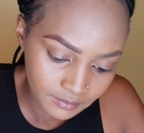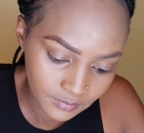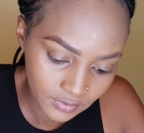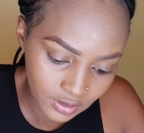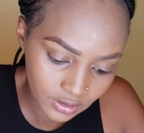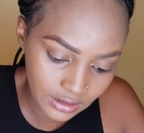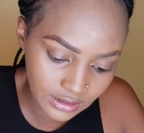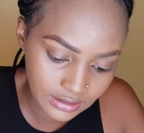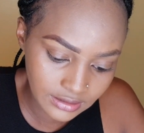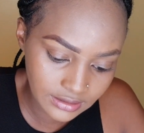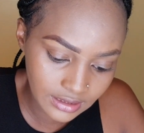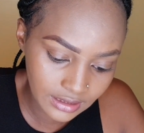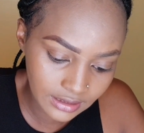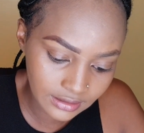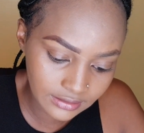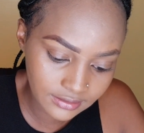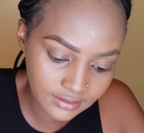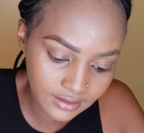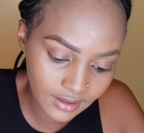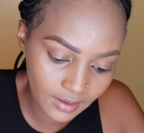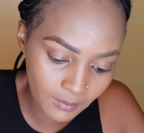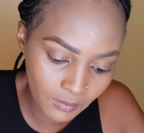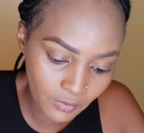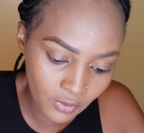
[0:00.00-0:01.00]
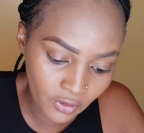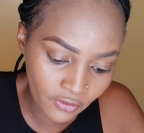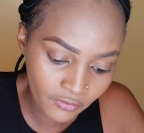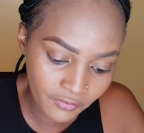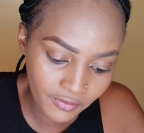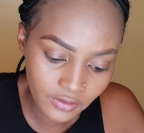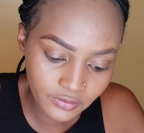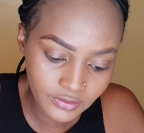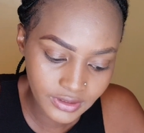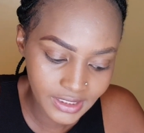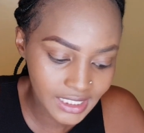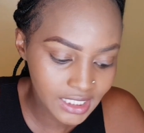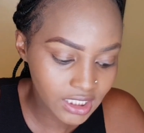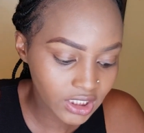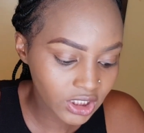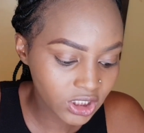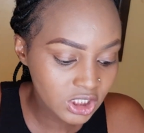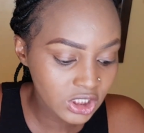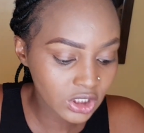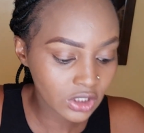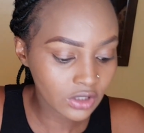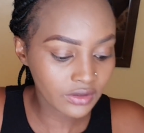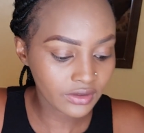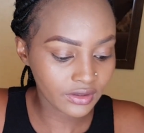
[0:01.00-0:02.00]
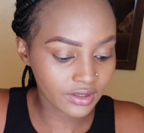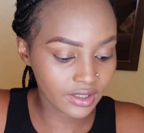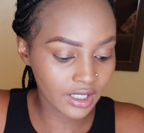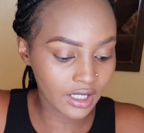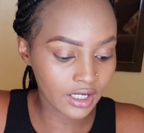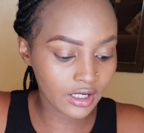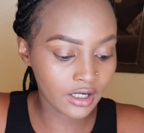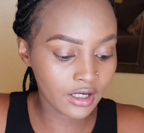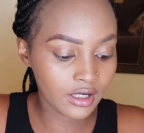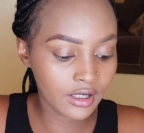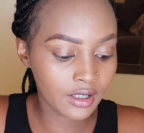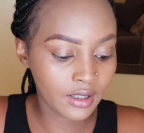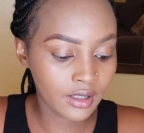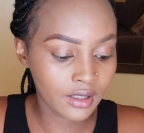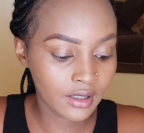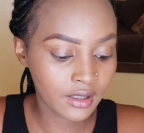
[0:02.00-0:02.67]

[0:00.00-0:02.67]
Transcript: Gonna take some more foundation there,